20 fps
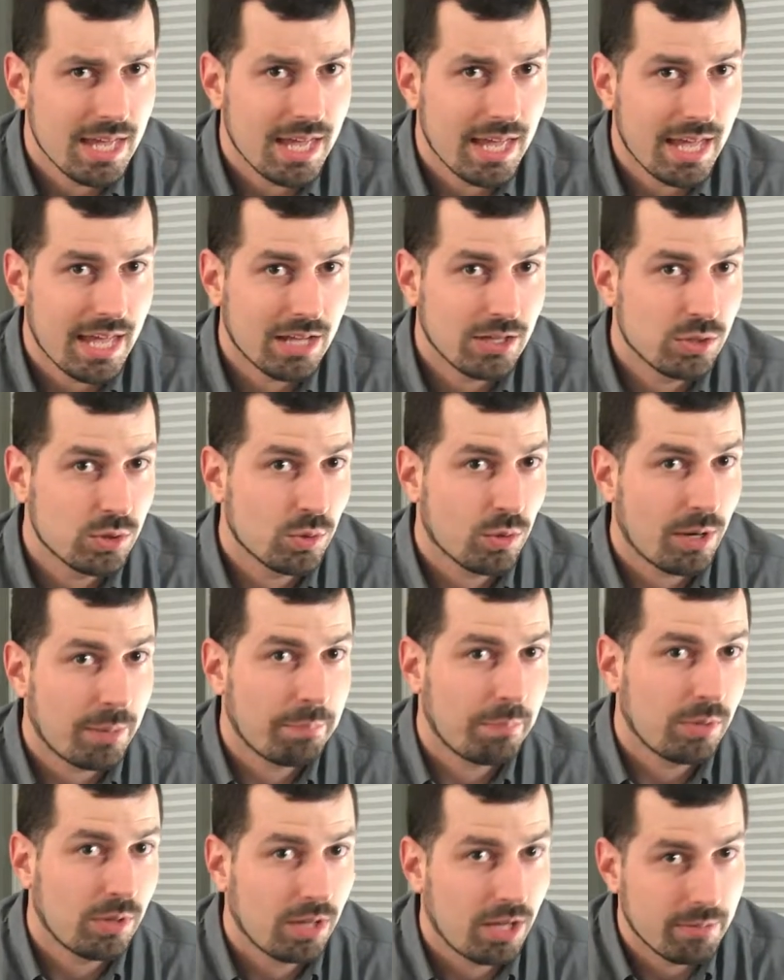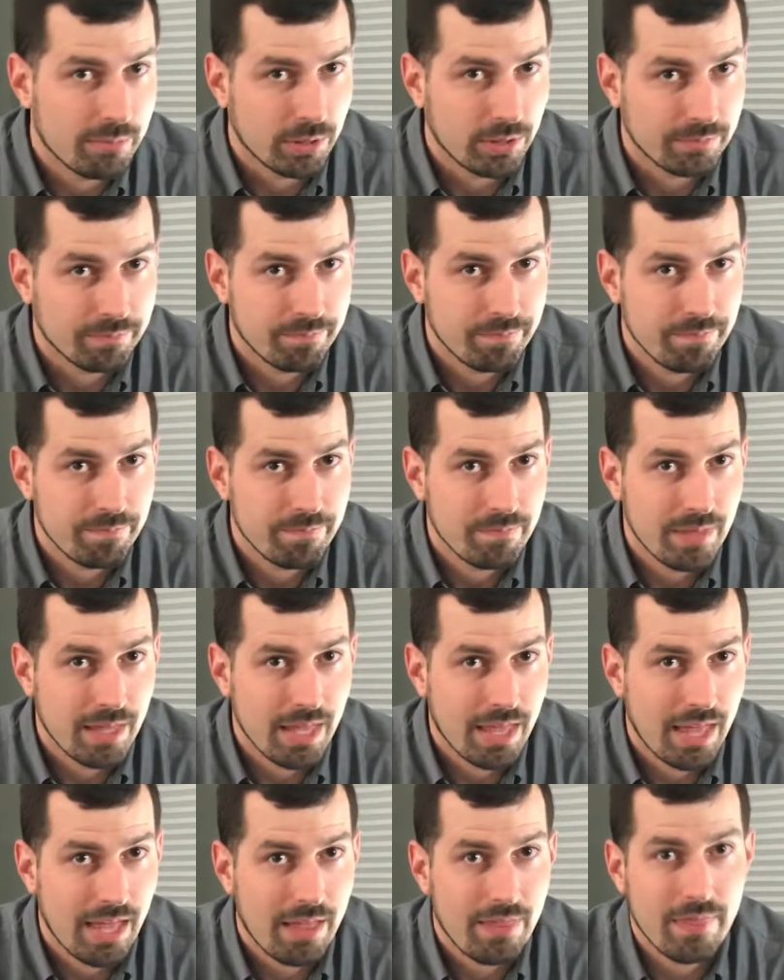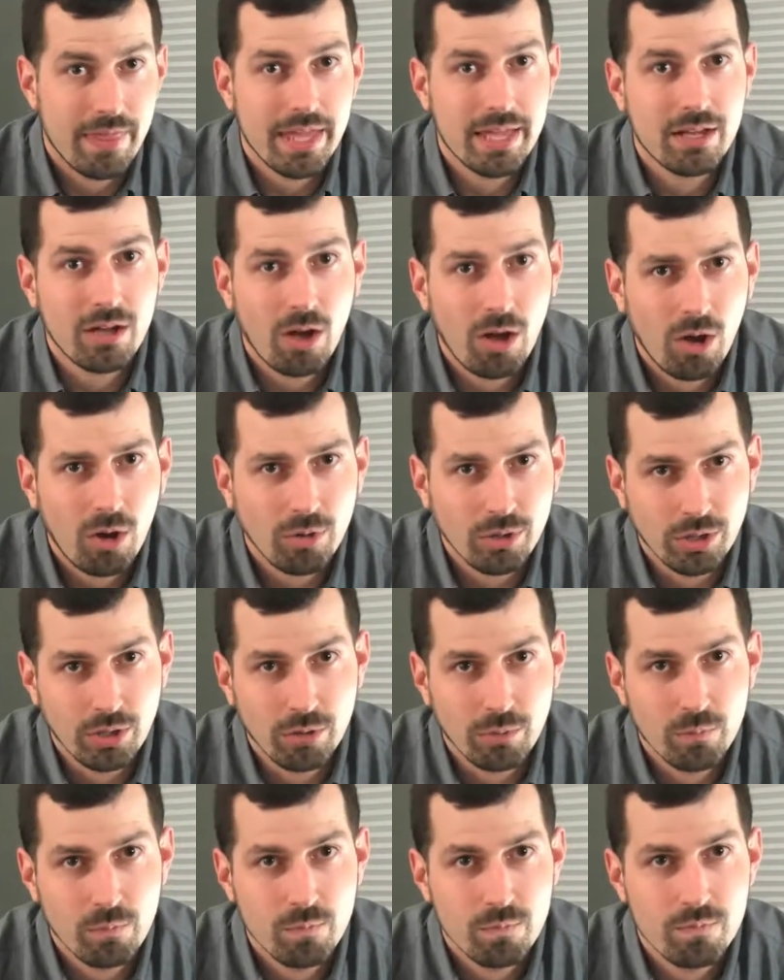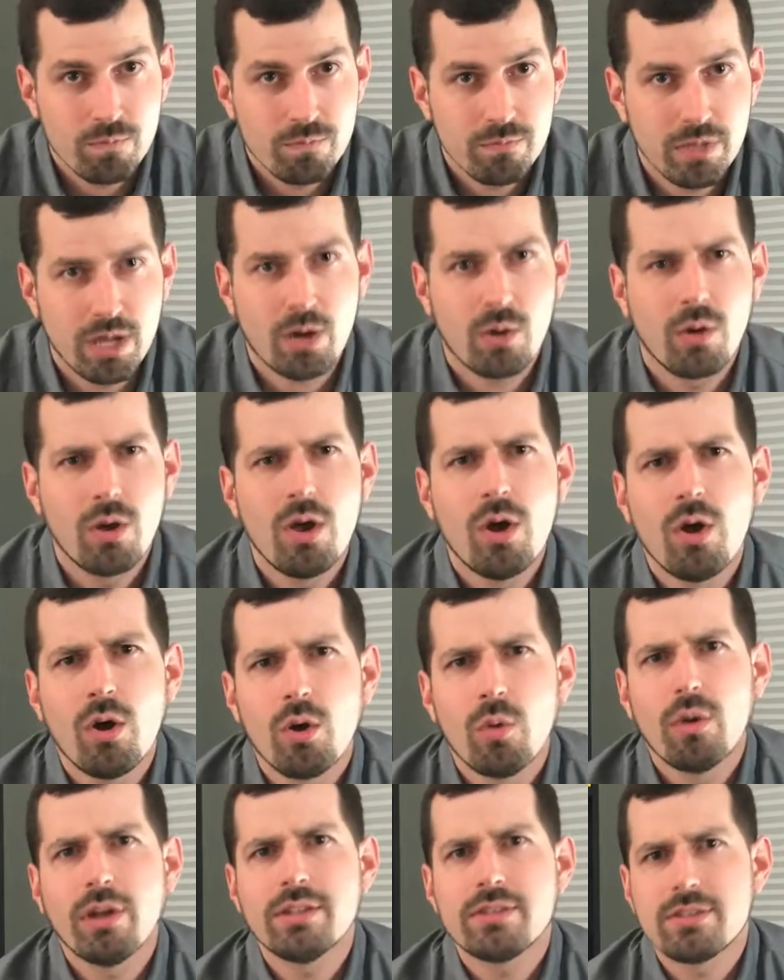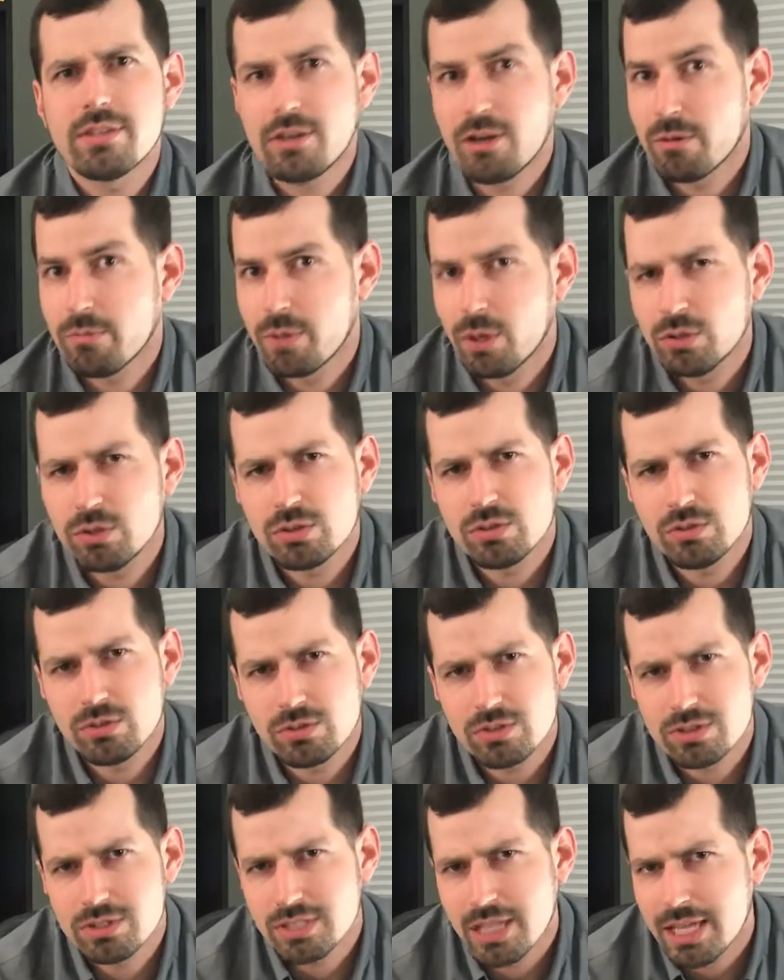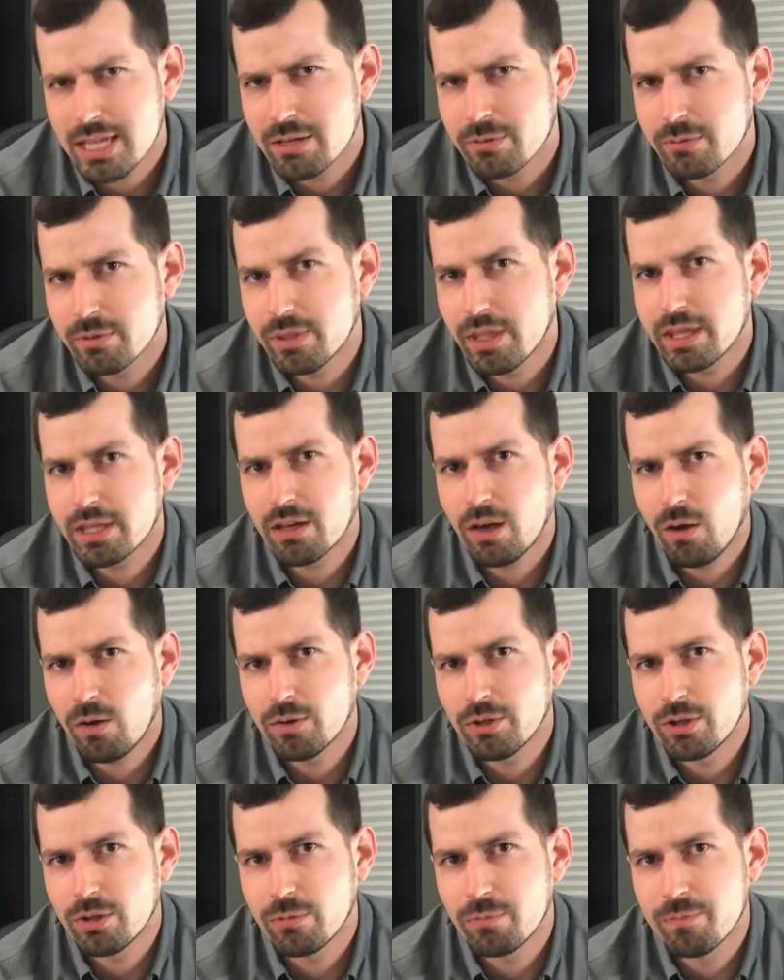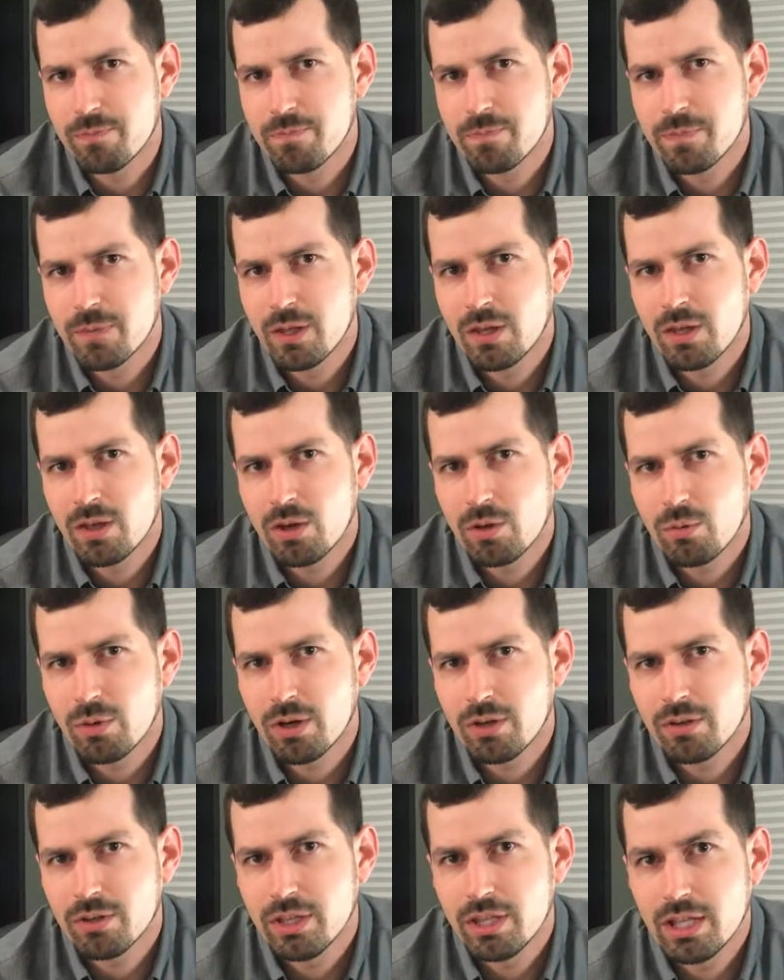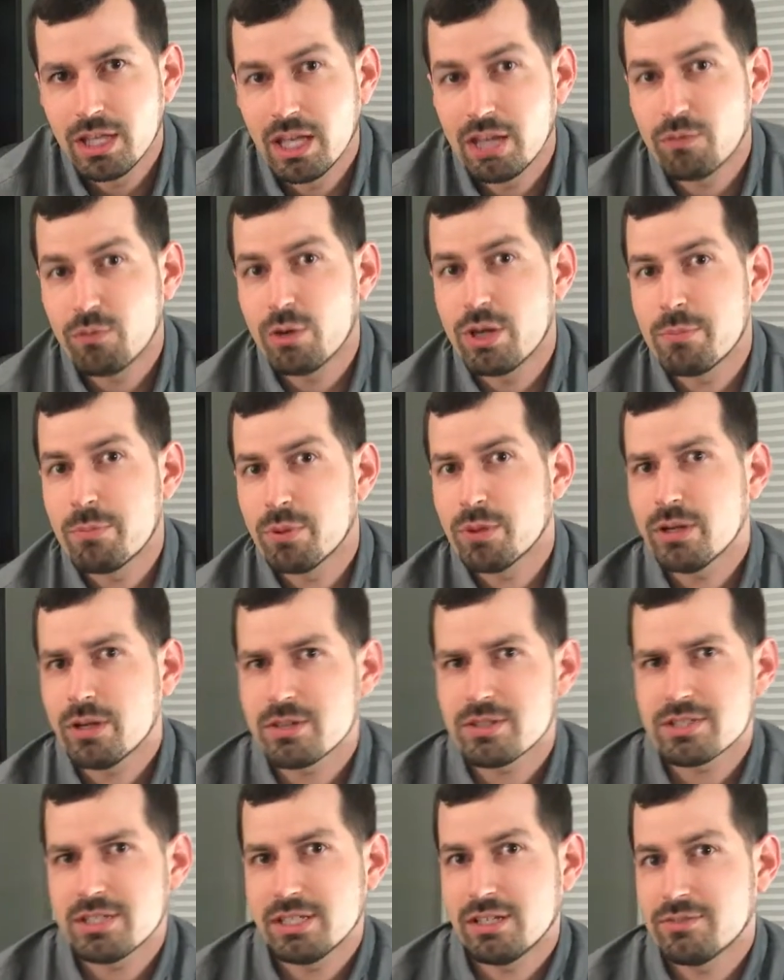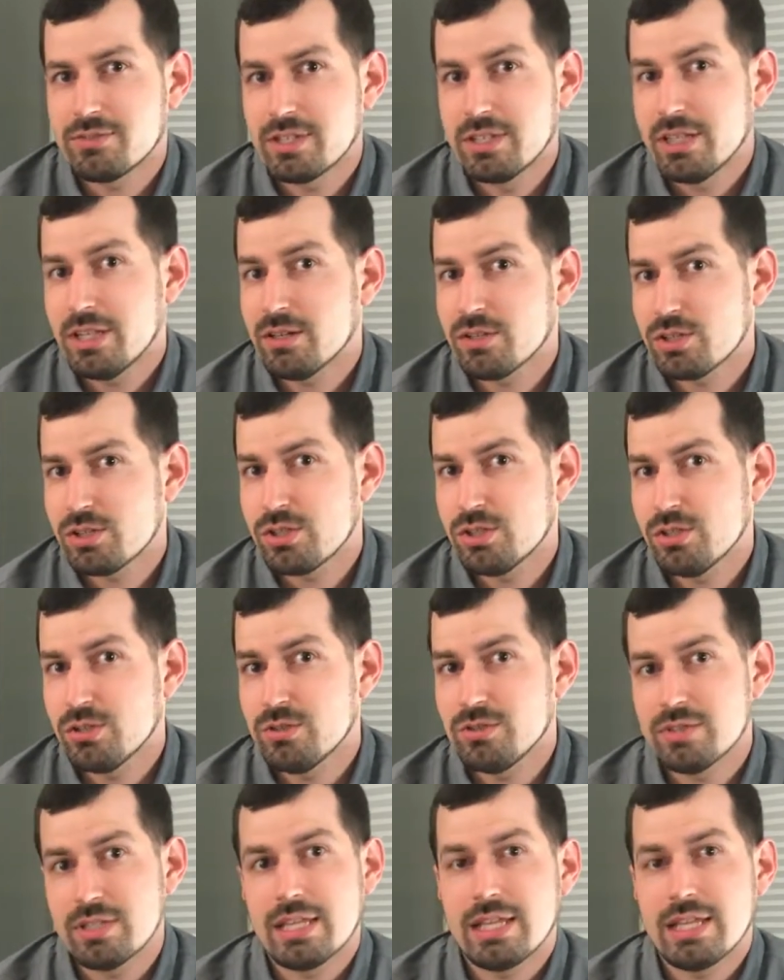and you are a plumber and they call you. Now, what's their emotional state when they call you? Well, if we put ourselves in their shoes